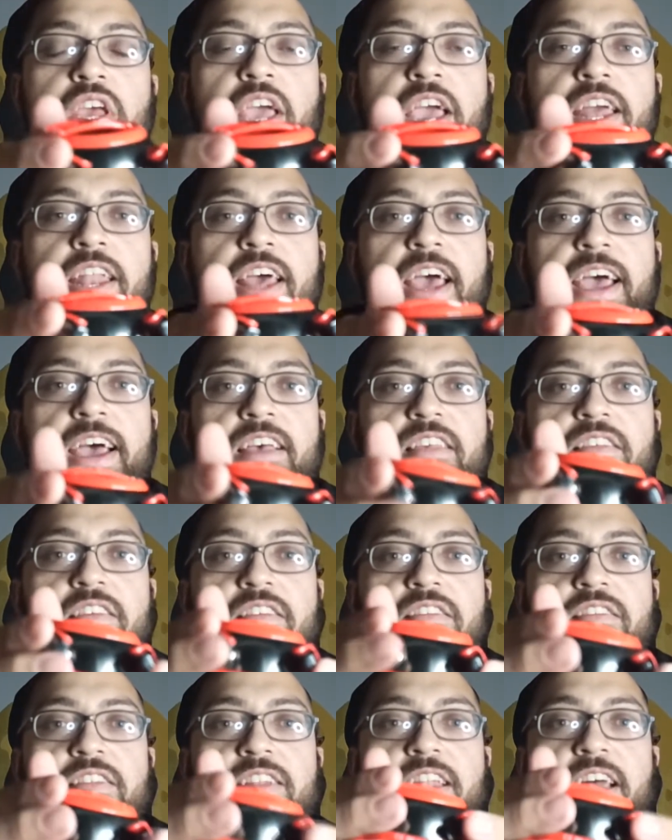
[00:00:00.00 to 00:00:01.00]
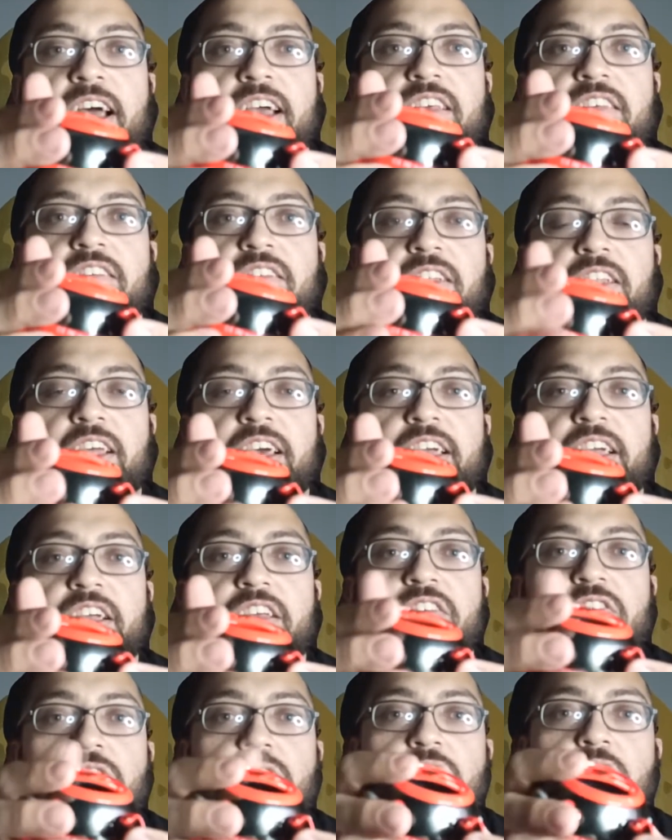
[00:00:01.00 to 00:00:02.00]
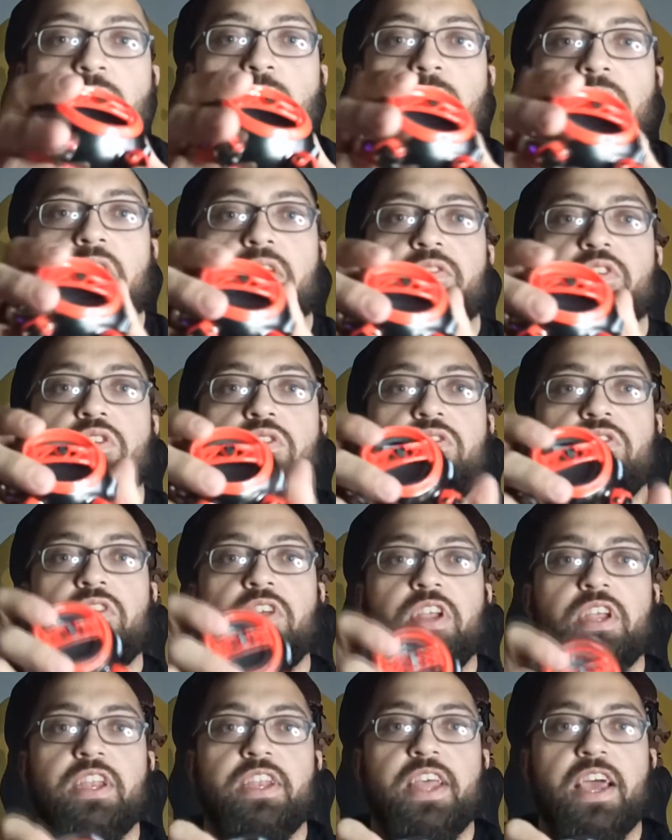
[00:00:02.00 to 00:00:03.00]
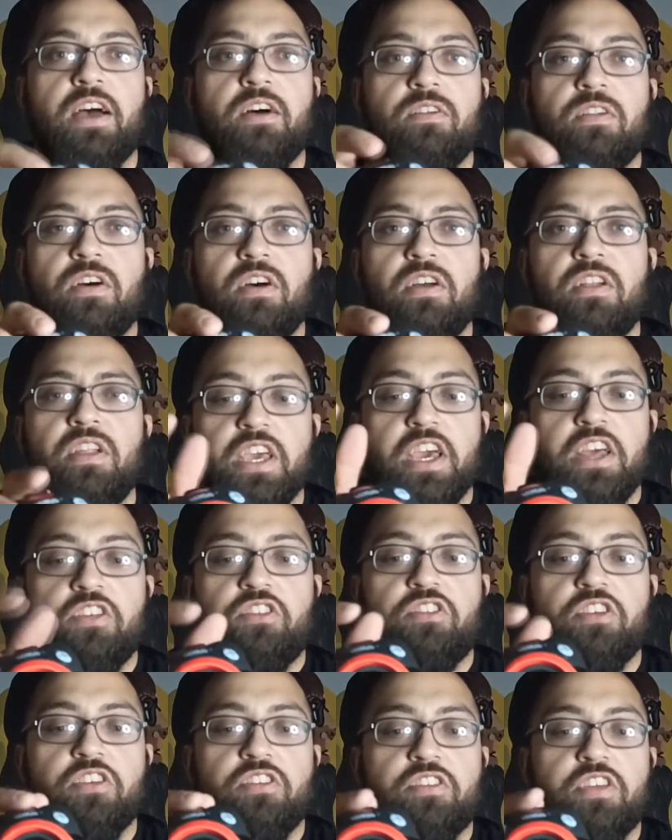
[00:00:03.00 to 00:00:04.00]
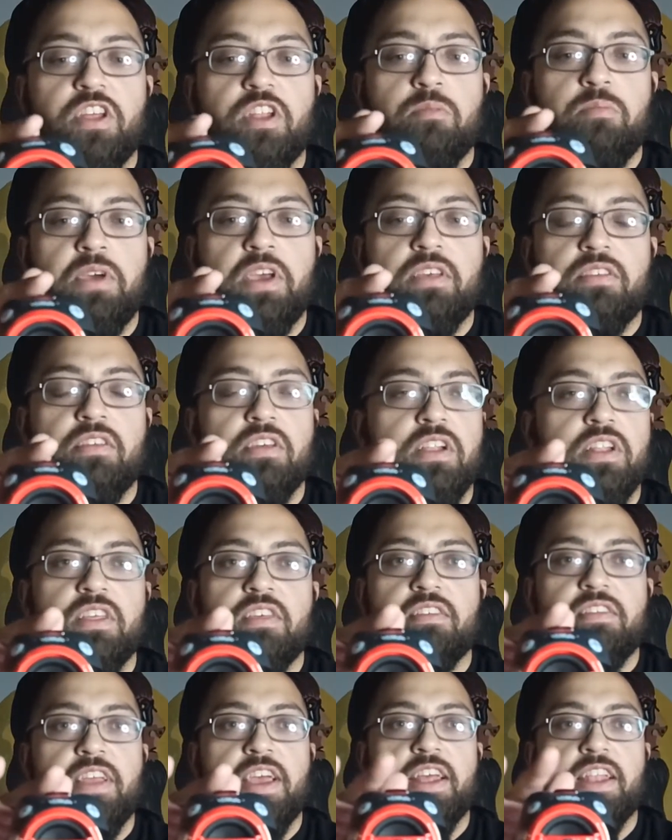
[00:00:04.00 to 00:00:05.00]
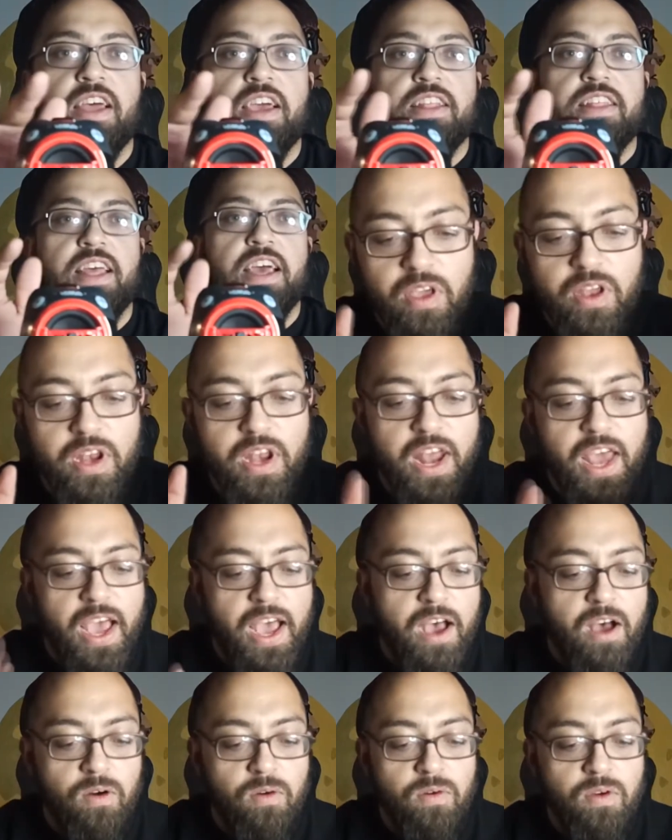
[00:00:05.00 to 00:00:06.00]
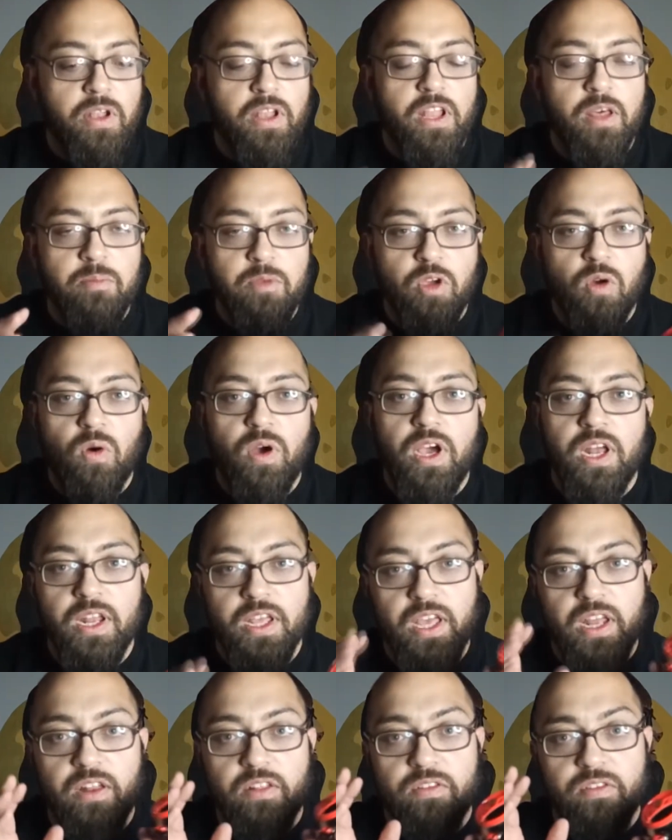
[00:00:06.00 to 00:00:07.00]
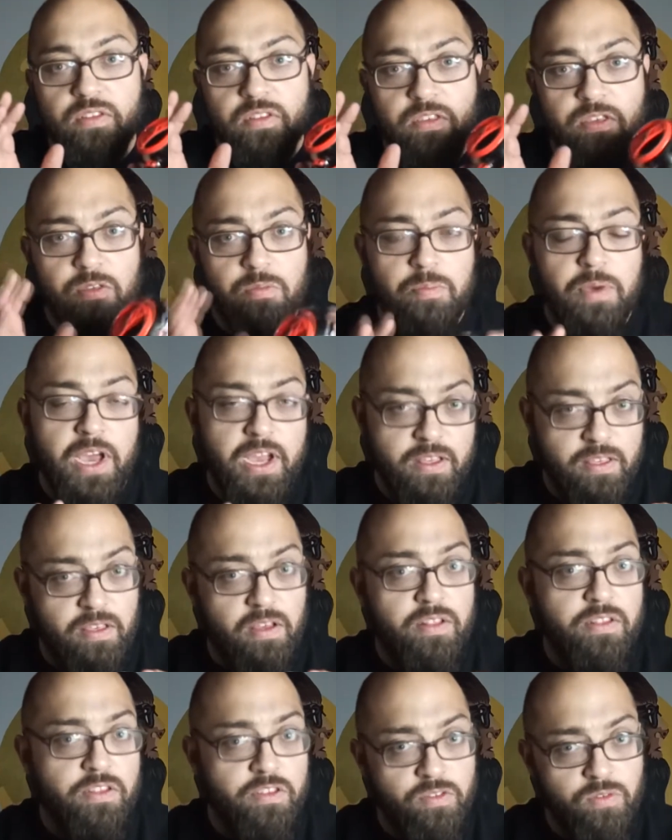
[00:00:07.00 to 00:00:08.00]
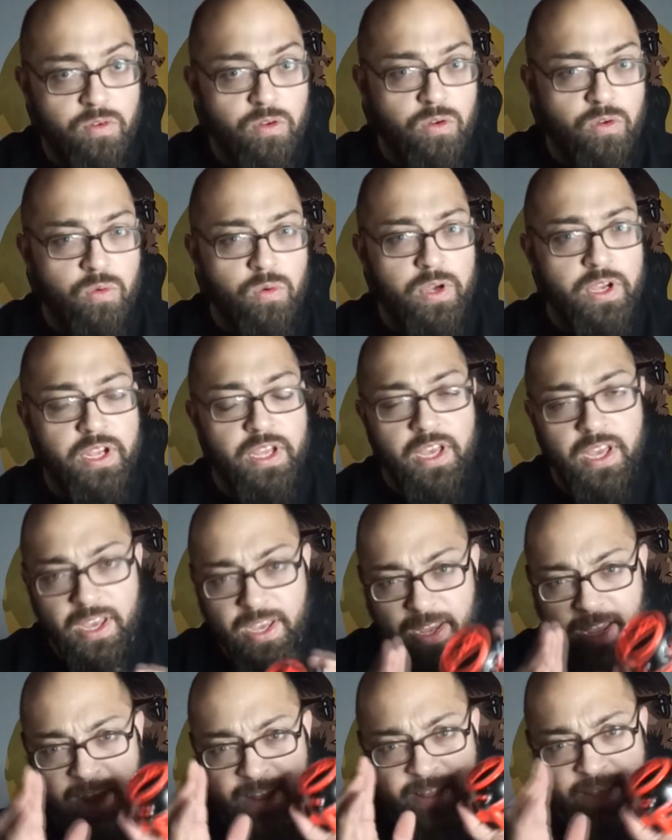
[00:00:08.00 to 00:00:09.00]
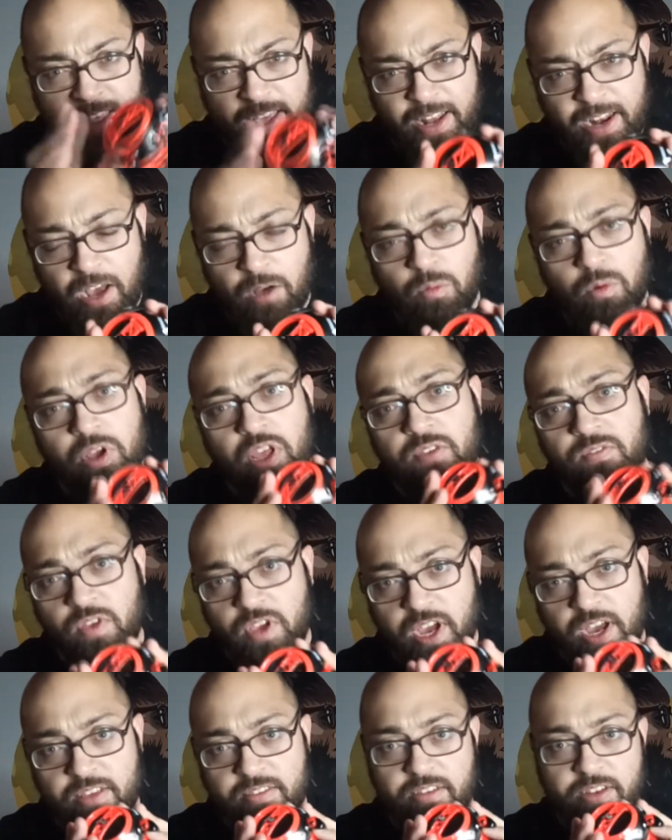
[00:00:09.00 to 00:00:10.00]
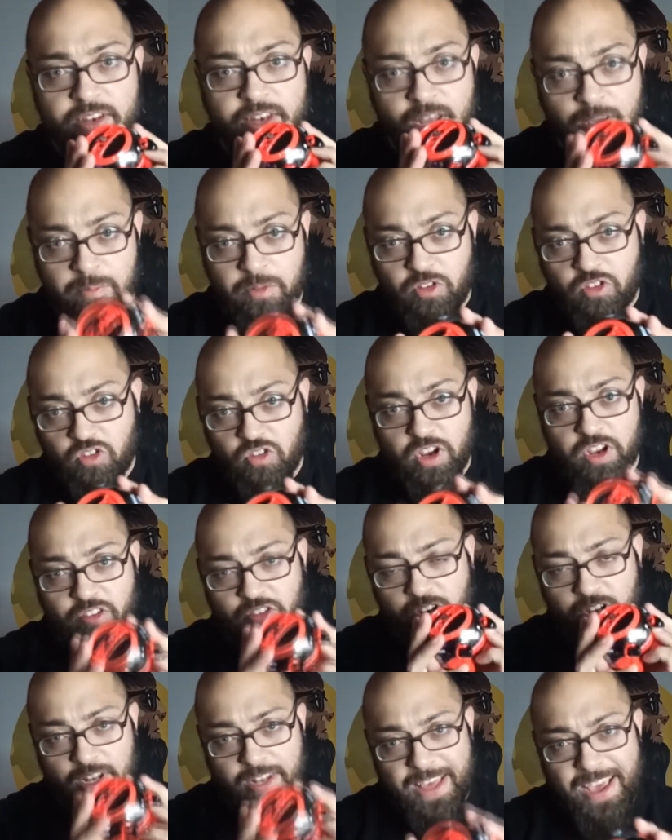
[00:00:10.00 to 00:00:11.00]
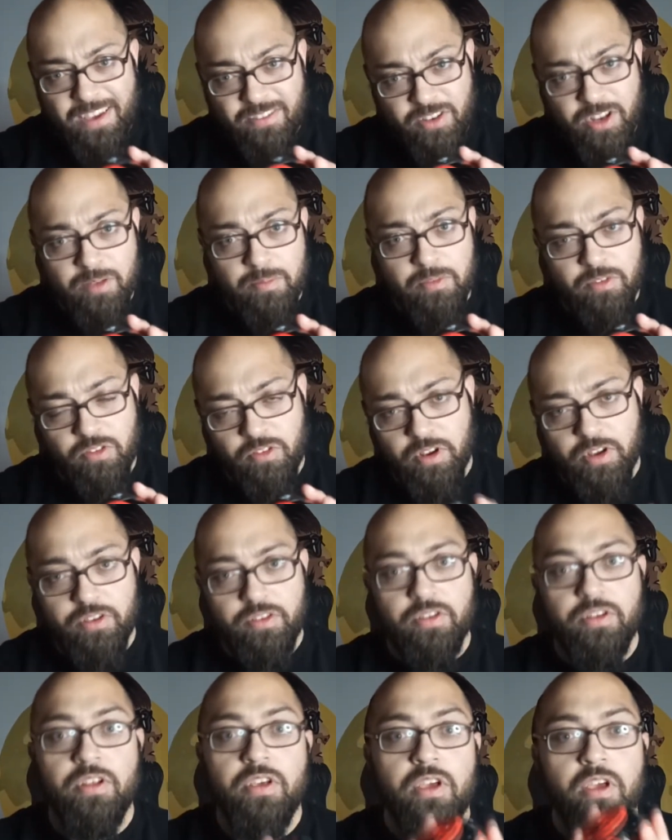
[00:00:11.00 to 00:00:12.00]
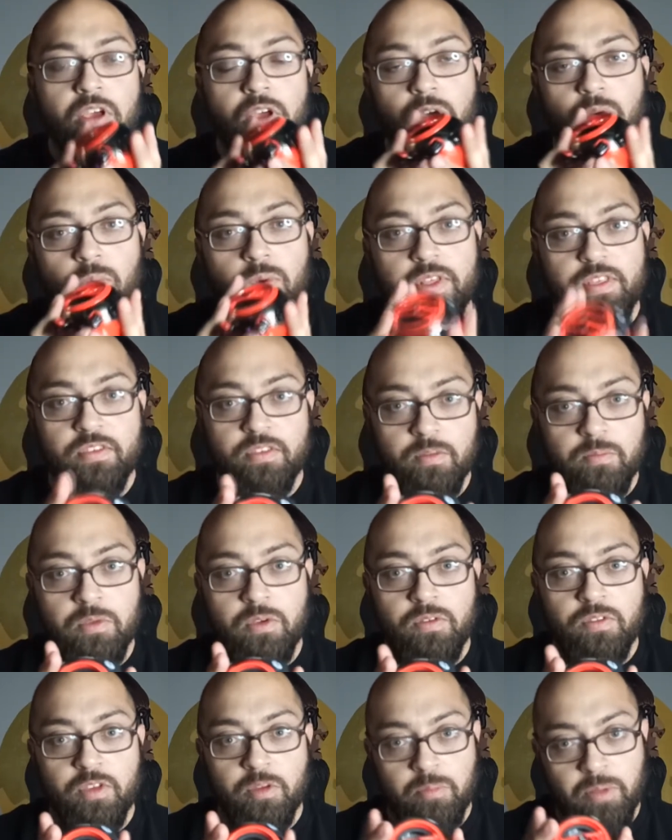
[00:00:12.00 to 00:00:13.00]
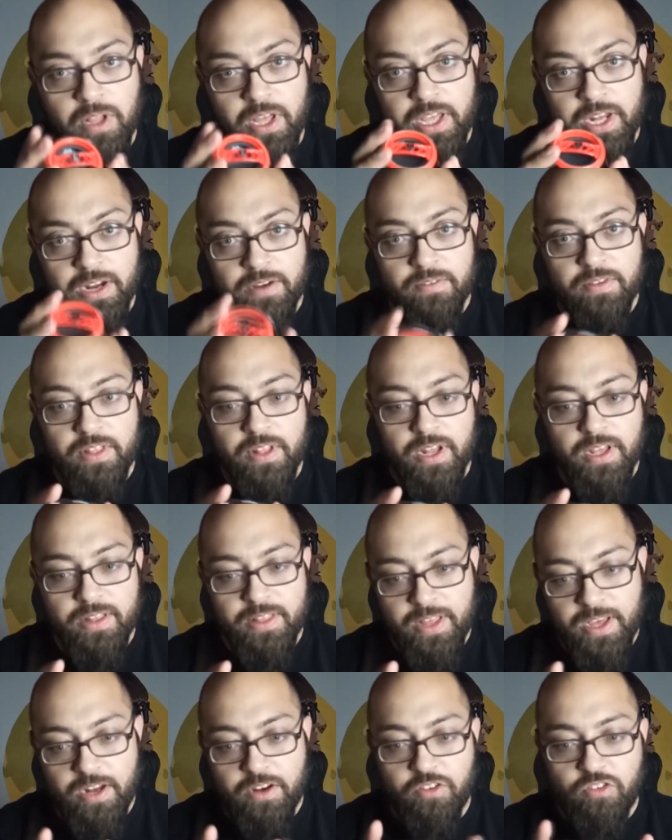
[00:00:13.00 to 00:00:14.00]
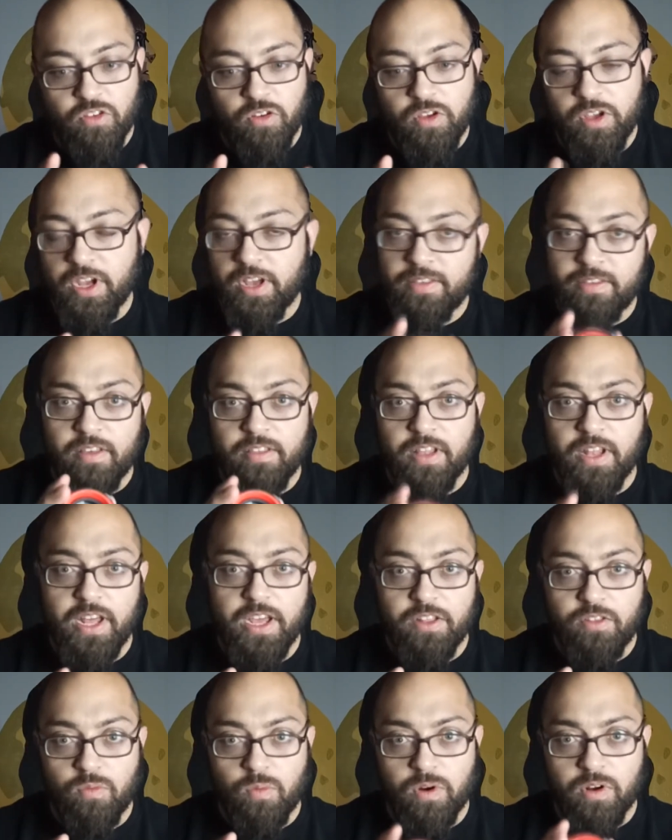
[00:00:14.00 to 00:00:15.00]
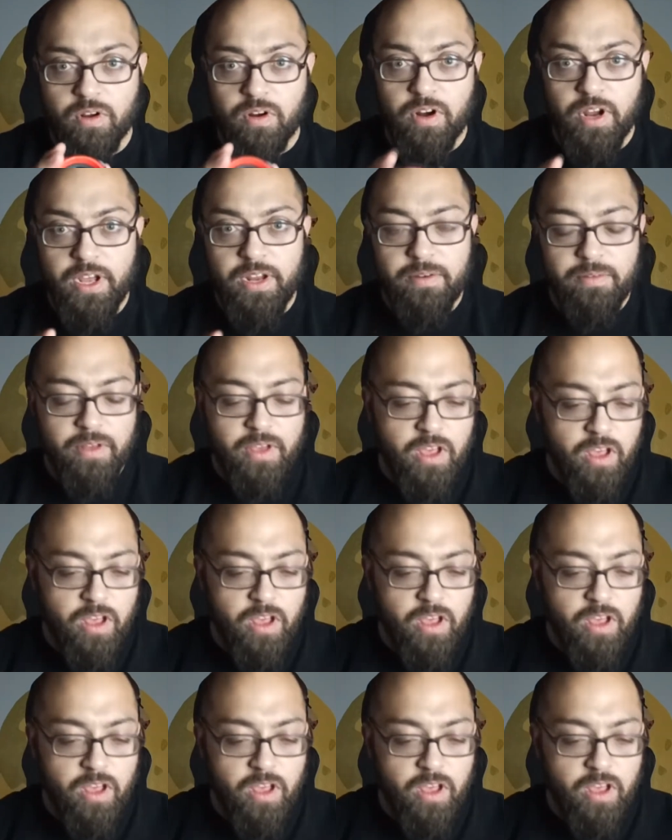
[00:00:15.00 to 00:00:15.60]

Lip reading: and it has these nice legs so that whatever you sit it down on, it's just gonna basically stand like that. Now let me go ahead and get into the specs on this real quick, and then I will give you guys a demonstration, a live demonstration with some music playing, everything like that, and show you guys how the lights work, all right?